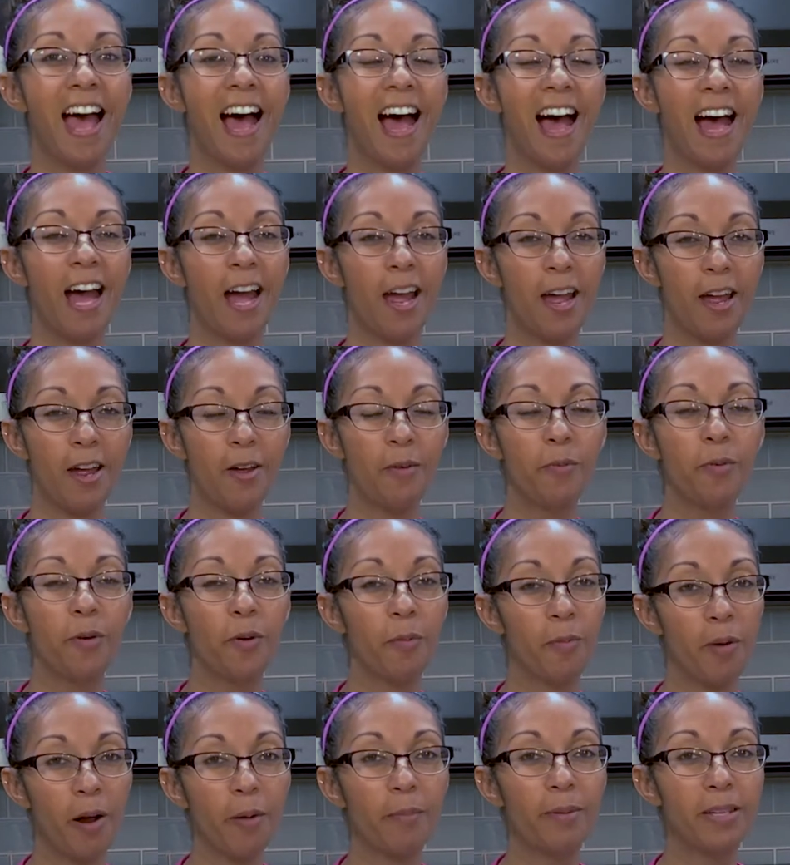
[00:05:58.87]
I will
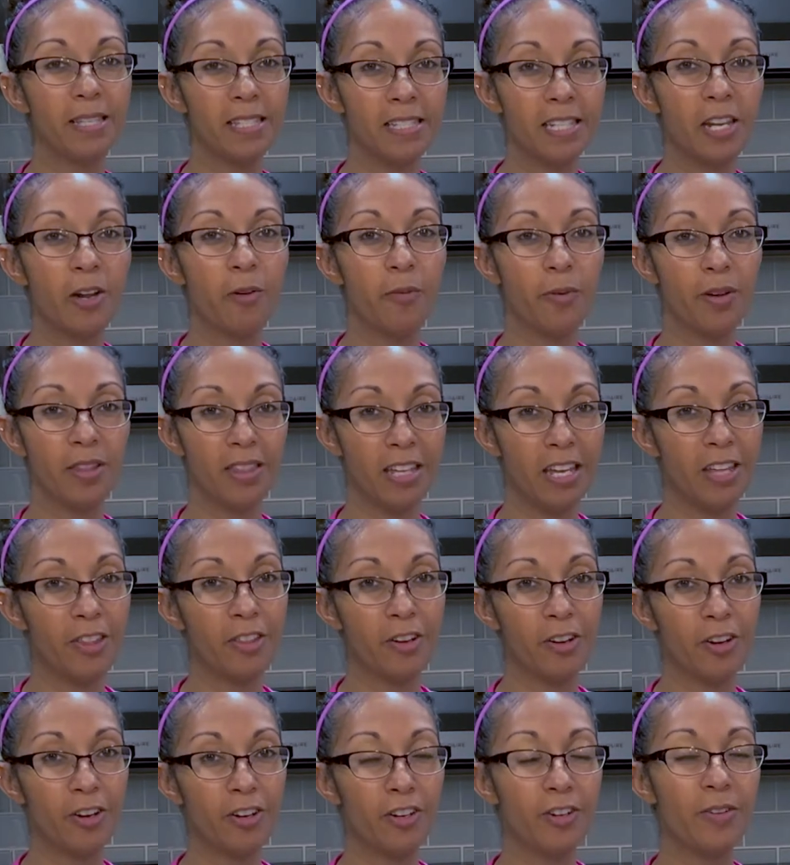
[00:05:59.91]
probably stick with
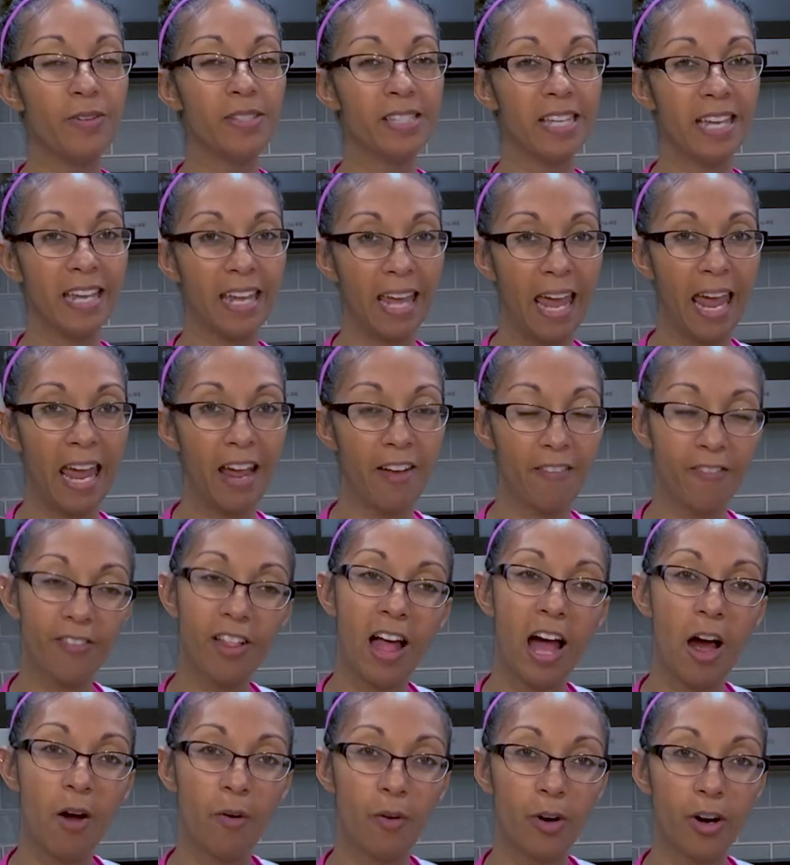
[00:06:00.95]
either using cake
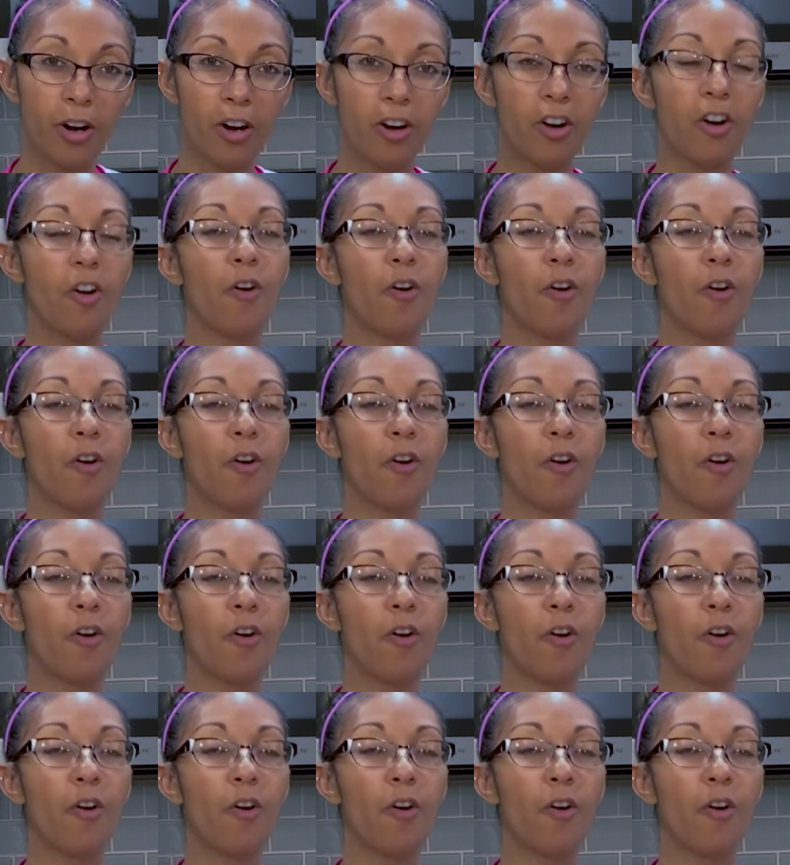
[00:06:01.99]
flour